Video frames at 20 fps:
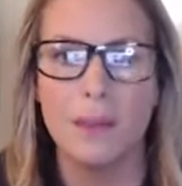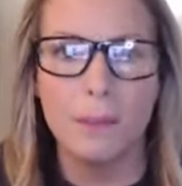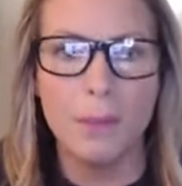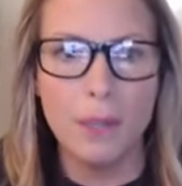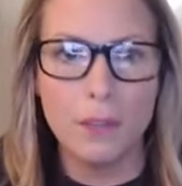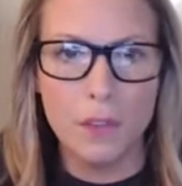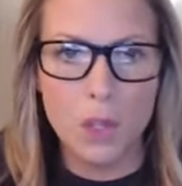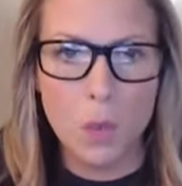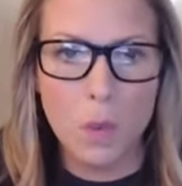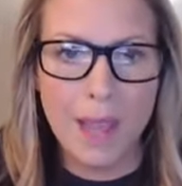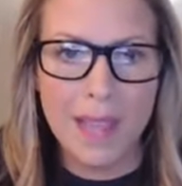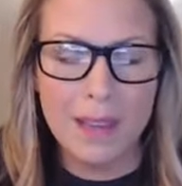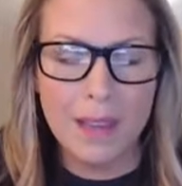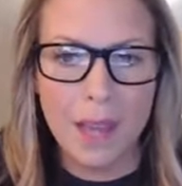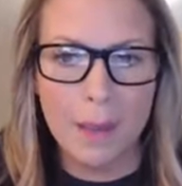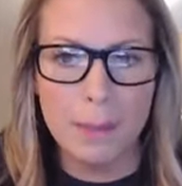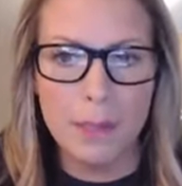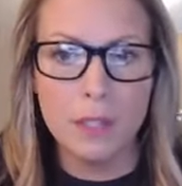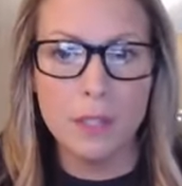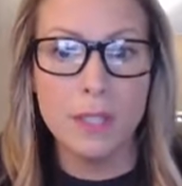But if you wake
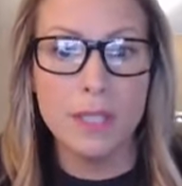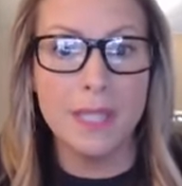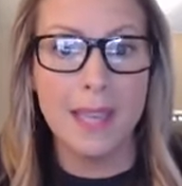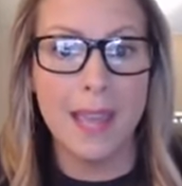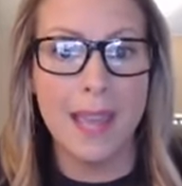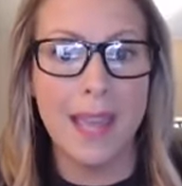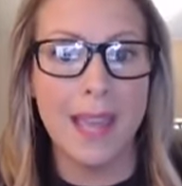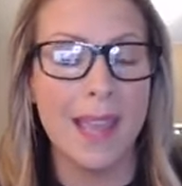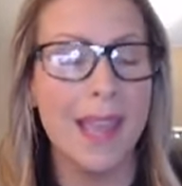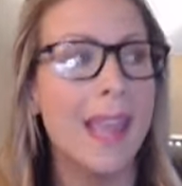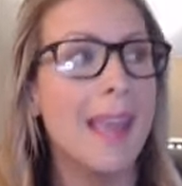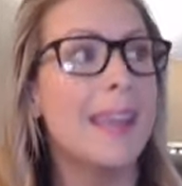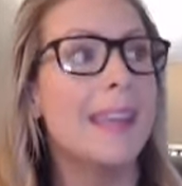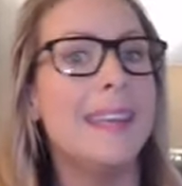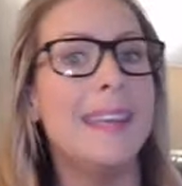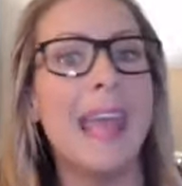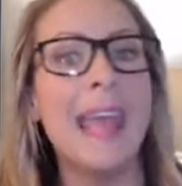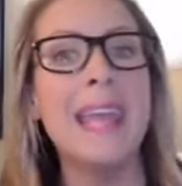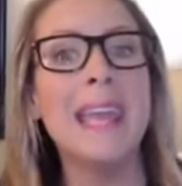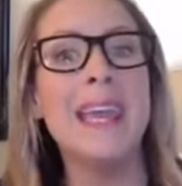up and you say,
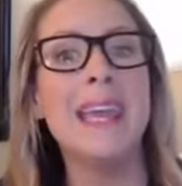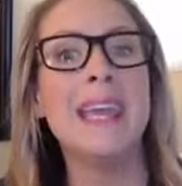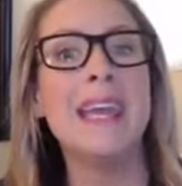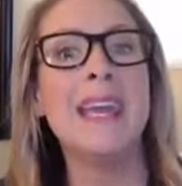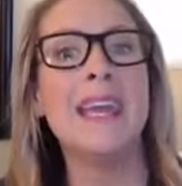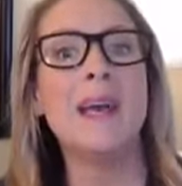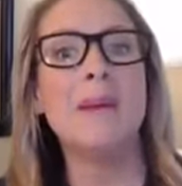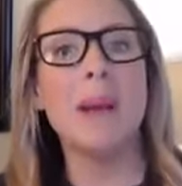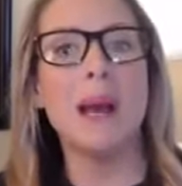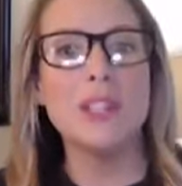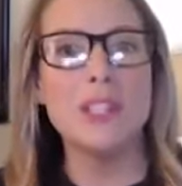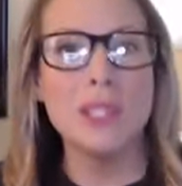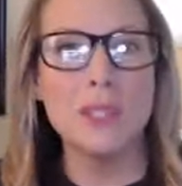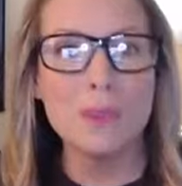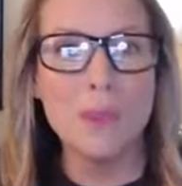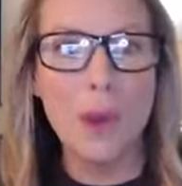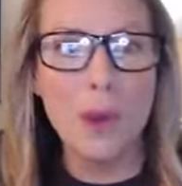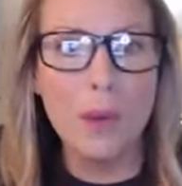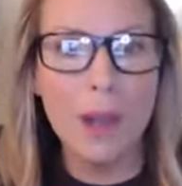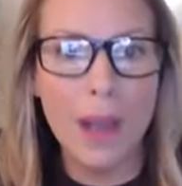damn, I
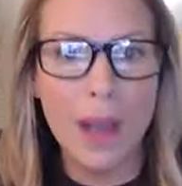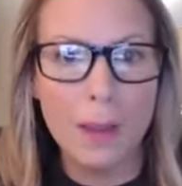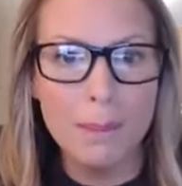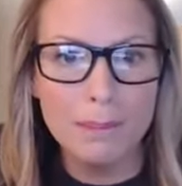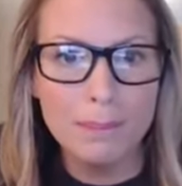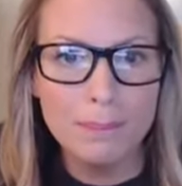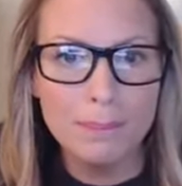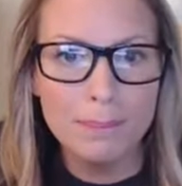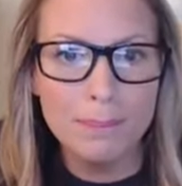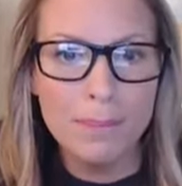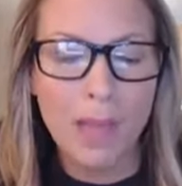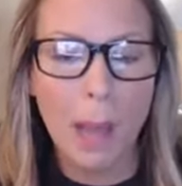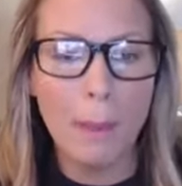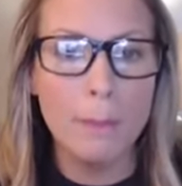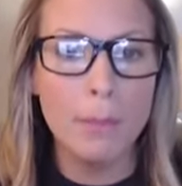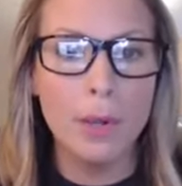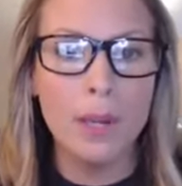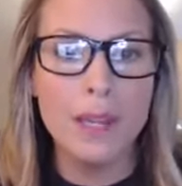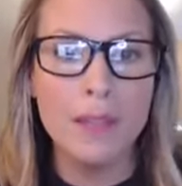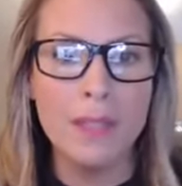just woke up,
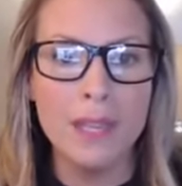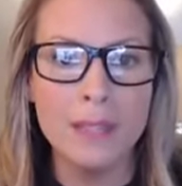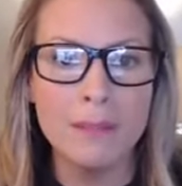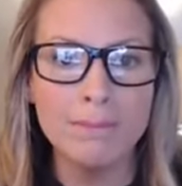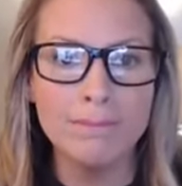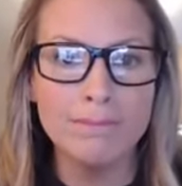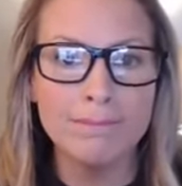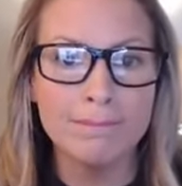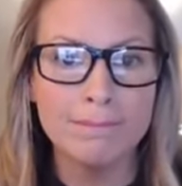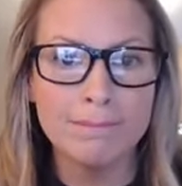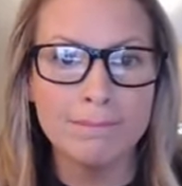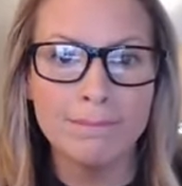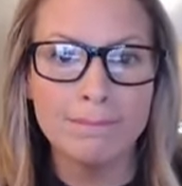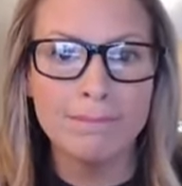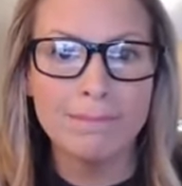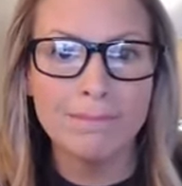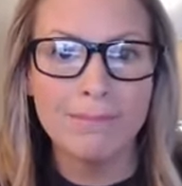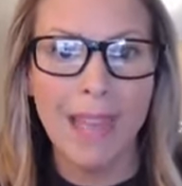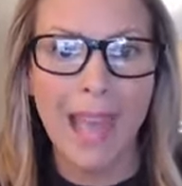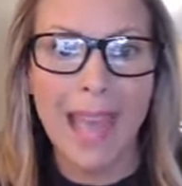I'm breathing,
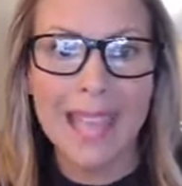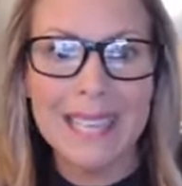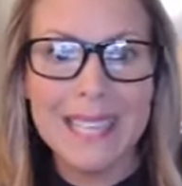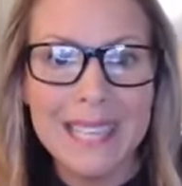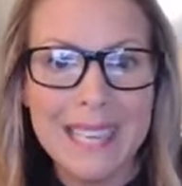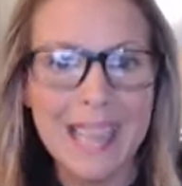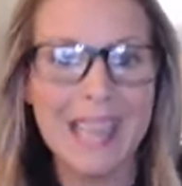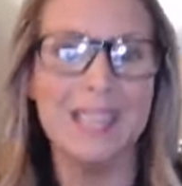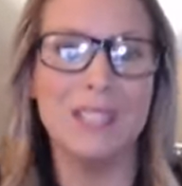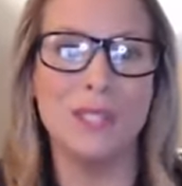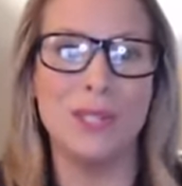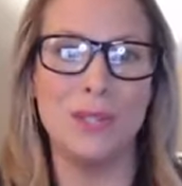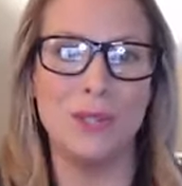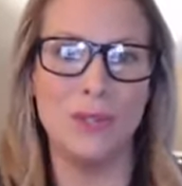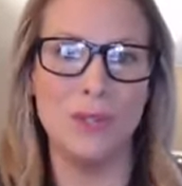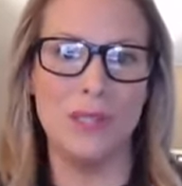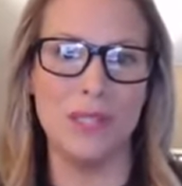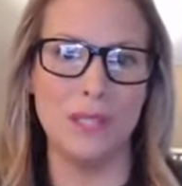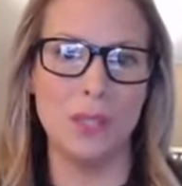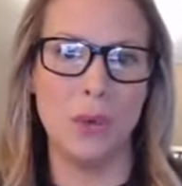I get to
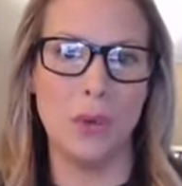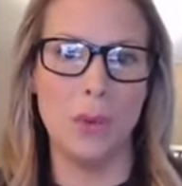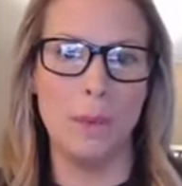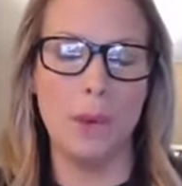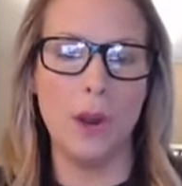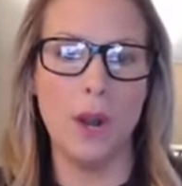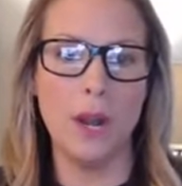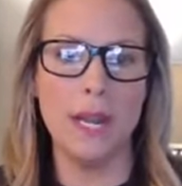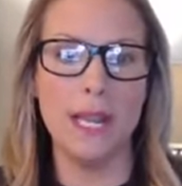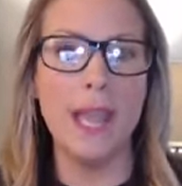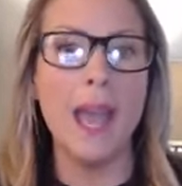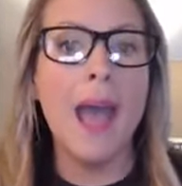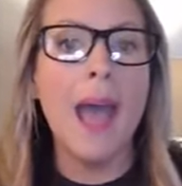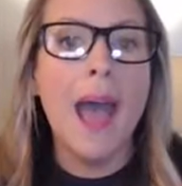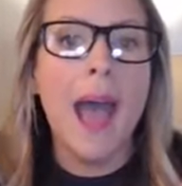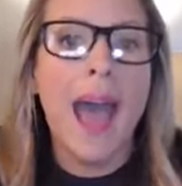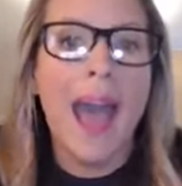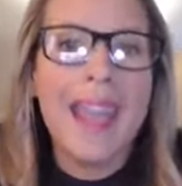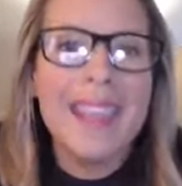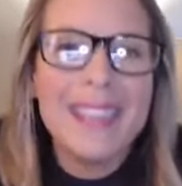do this home party,
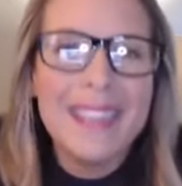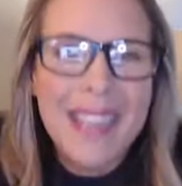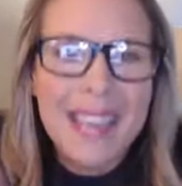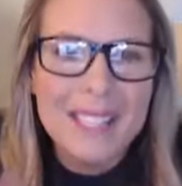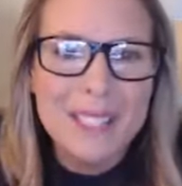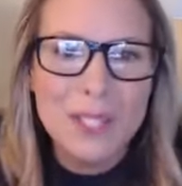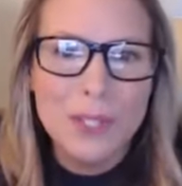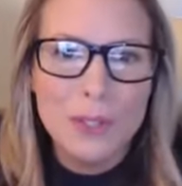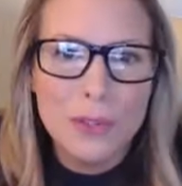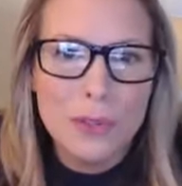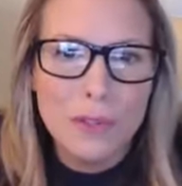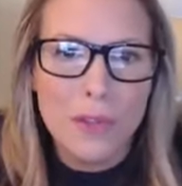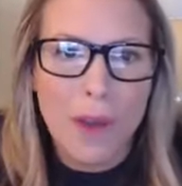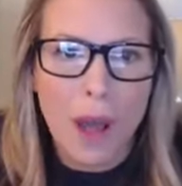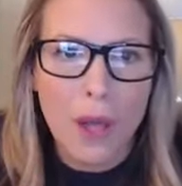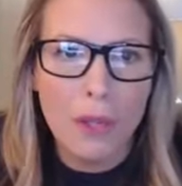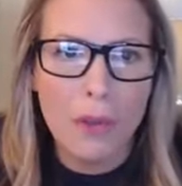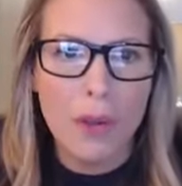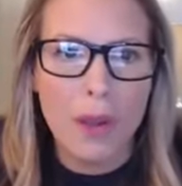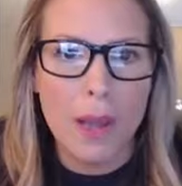I get to do
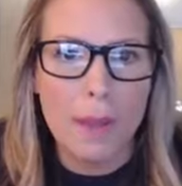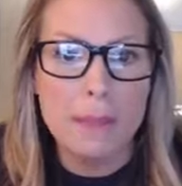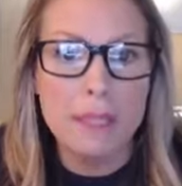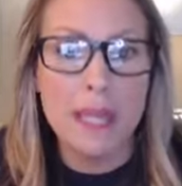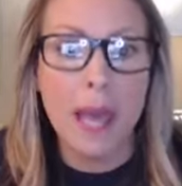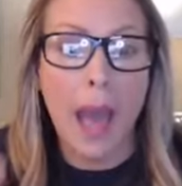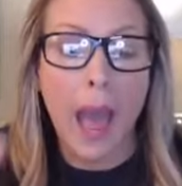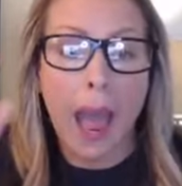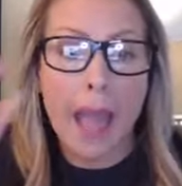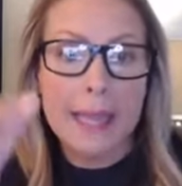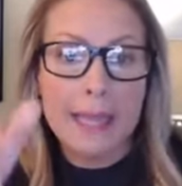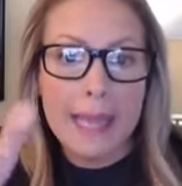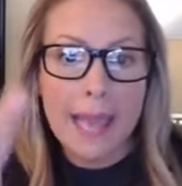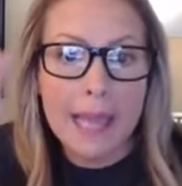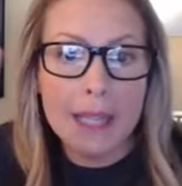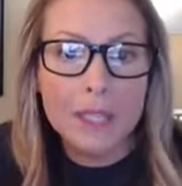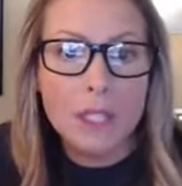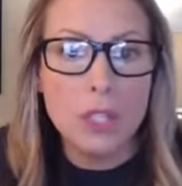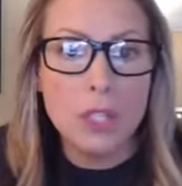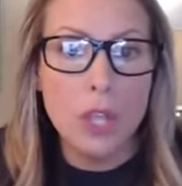follow ups, I
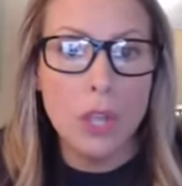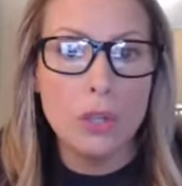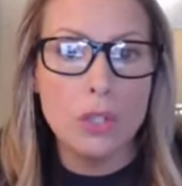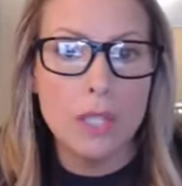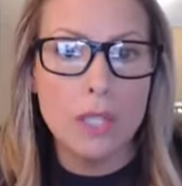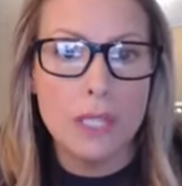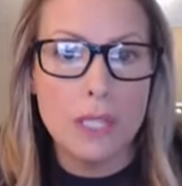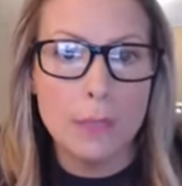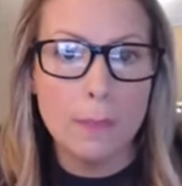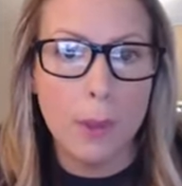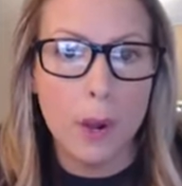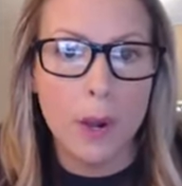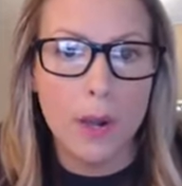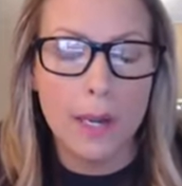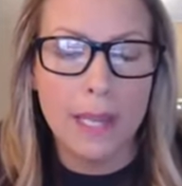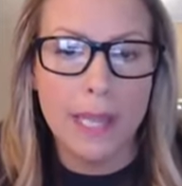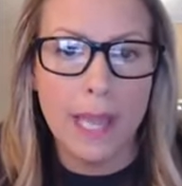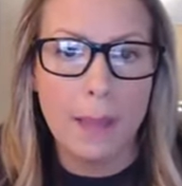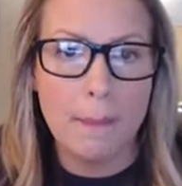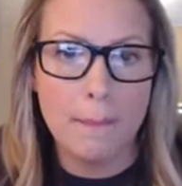get to go to this
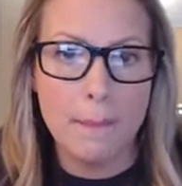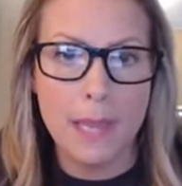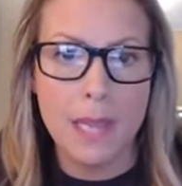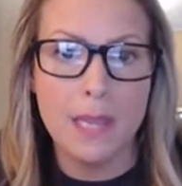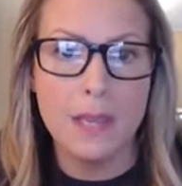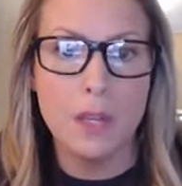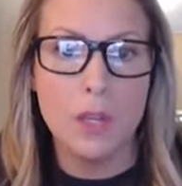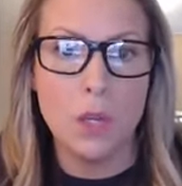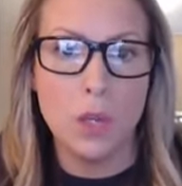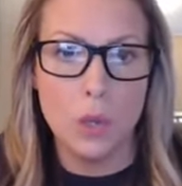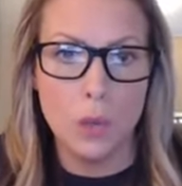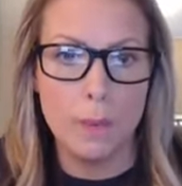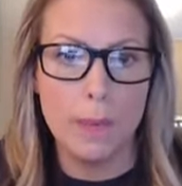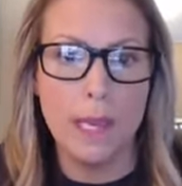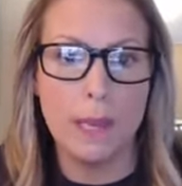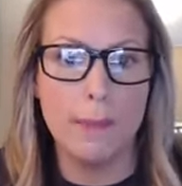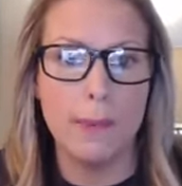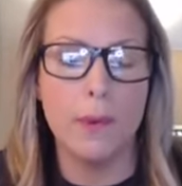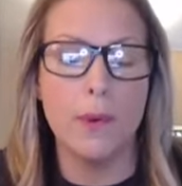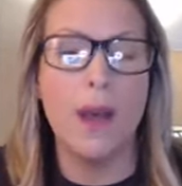party and meet new
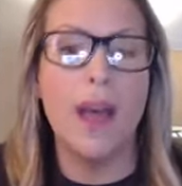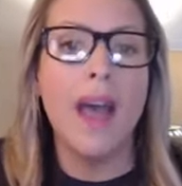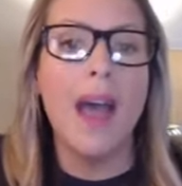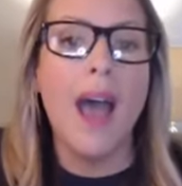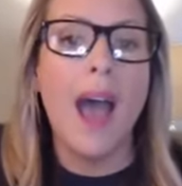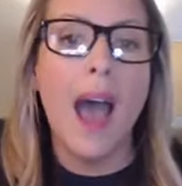people.